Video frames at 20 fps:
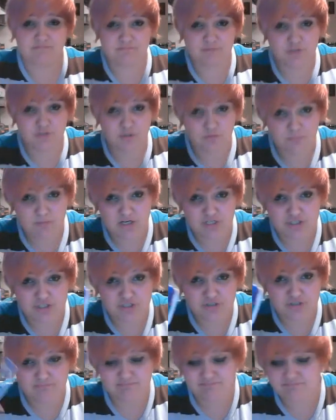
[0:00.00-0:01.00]
toothbrush,
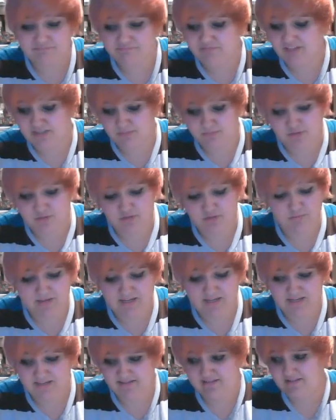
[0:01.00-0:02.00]
get some
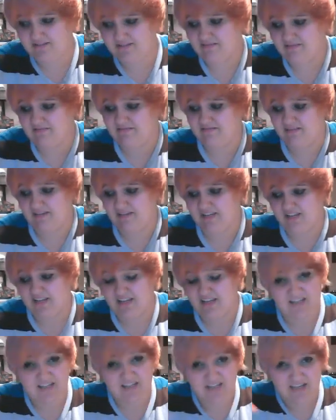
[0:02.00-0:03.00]
toothpaste,
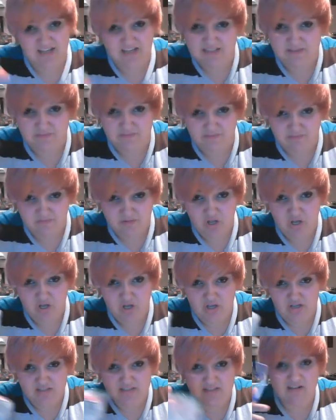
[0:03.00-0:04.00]
some
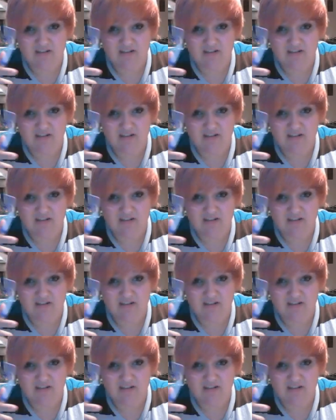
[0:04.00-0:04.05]
floss,